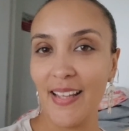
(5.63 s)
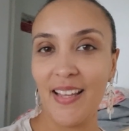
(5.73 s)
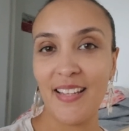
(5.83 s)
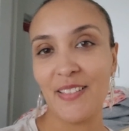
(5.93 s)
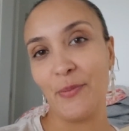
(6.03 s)
Hi
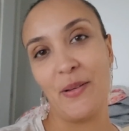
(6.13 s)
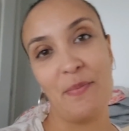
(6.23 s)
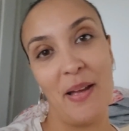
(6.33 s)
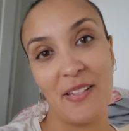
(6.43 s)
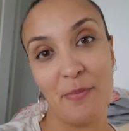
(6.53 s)
guys and
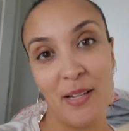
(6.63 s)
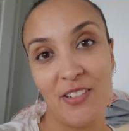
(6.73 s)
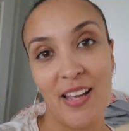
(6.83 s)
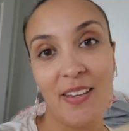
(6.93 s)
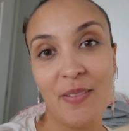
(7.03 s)
welcome back to my
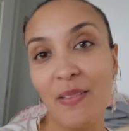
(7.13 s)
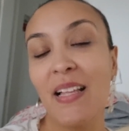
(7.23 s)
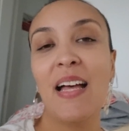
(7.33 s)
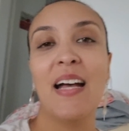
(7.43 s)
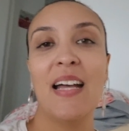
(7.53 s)

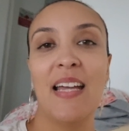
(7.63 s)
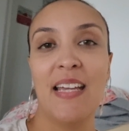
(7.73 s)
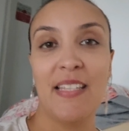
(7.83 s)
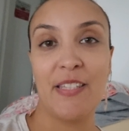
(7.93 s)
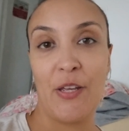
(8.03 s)
channel.
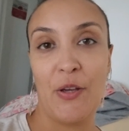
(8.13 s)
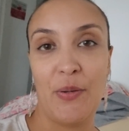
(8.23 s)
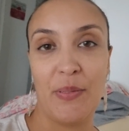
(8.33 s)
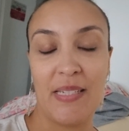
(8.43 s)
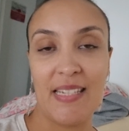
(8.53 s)

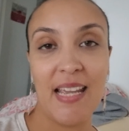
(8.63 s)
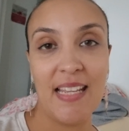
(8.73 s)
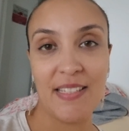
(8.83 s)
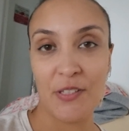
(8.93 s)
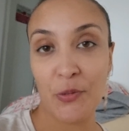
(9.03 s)
So
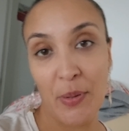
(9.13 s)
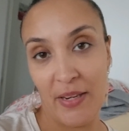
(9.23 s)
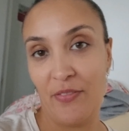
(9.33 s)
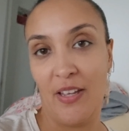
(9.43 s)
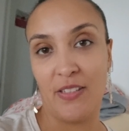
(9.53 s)
today is the
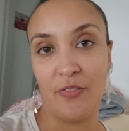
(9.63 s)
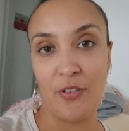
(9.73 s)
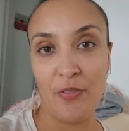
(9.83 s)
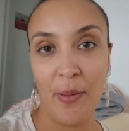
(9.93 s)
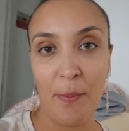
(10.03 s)
21st of
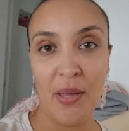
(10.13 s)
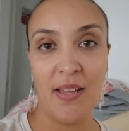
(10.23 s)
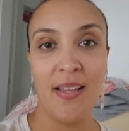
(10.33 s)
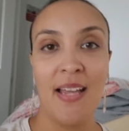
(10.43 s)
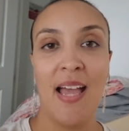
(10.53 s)

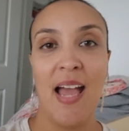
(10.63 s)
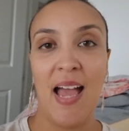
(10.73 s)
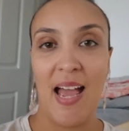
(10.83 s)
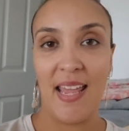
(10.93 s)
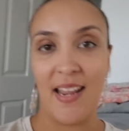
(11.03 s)
November
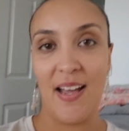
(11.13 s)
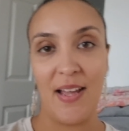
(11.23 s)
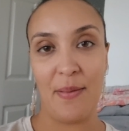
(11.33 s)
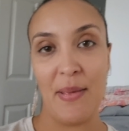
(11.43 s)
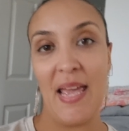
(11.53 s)
and
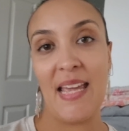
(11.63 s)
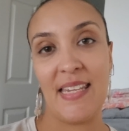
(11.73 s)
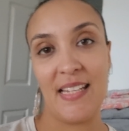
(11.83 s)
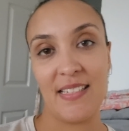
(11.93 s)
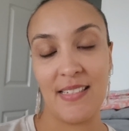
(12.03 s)
I'm
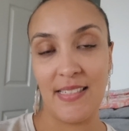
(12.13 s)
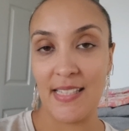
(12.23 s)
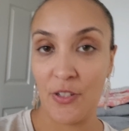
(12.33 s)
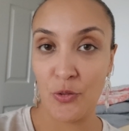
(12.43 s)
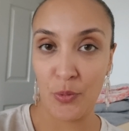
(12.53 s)
heading to
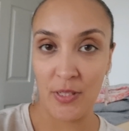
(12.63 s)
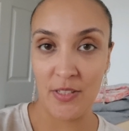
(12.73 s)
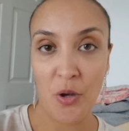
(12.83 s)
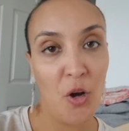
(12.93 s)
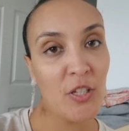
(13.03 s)
St
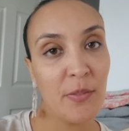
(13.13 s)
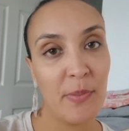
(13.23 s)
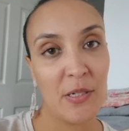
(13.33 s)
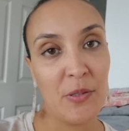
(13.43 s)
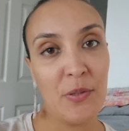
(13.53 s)
George's
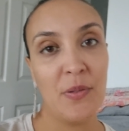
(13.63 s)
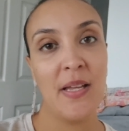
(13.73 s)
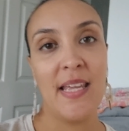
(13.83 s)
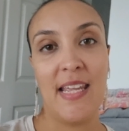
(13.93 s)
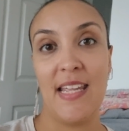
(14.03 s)
Hospital
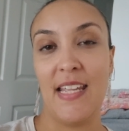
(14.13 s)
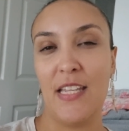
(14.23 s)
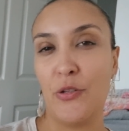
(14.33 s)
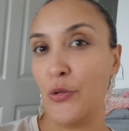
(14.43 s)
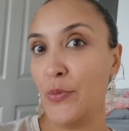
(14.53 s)

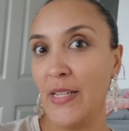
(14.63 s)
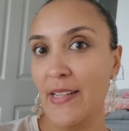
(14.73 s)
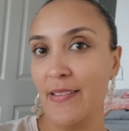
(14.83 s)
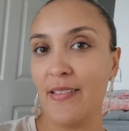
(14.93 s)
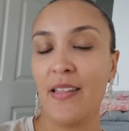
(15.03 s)
in Tooting
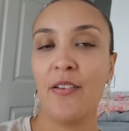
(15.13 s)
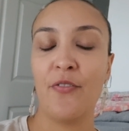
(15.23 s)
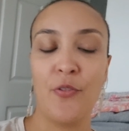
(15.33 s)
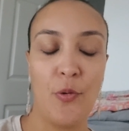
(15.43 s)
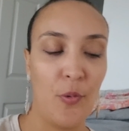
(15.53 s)

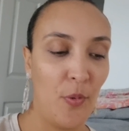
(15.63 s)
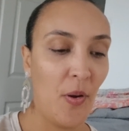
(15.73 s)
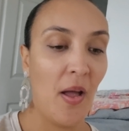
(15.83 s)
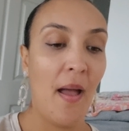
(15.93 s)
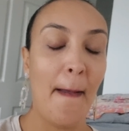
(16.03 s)

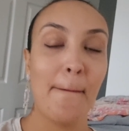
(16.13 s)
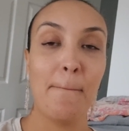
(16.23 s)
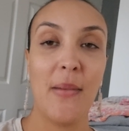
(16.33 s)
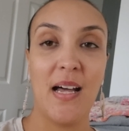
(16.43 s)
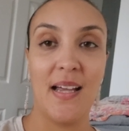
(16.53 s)
for
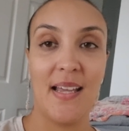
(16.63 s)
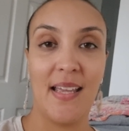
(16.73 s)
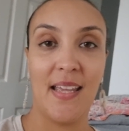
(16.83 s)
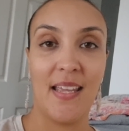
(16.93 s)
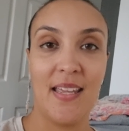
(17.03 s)

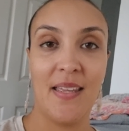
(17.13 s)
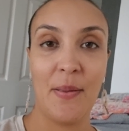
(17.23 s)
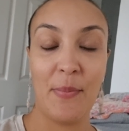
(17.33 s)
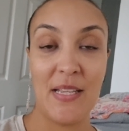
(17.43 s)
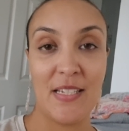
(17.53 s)
my
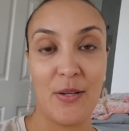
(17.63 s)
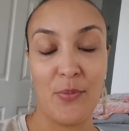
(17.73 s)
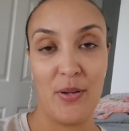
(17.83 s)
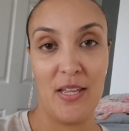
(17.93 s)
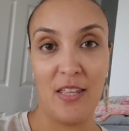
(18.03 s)

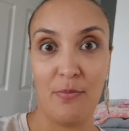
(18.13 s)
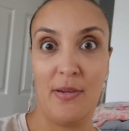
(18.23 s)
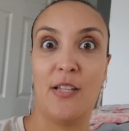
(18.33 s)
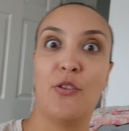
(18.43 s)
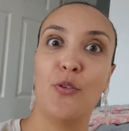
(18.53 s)
meeting with
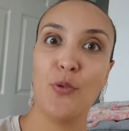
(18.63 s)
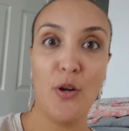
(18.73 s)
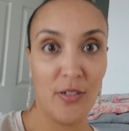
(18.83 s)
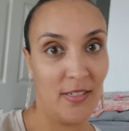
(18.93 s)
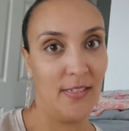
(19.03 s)
my new
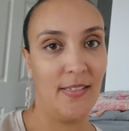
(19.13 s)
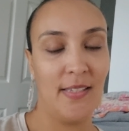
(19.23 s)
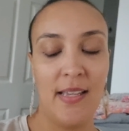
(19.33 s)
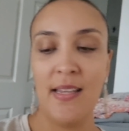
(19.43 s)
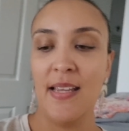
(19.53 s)

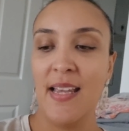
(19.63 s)
doctors,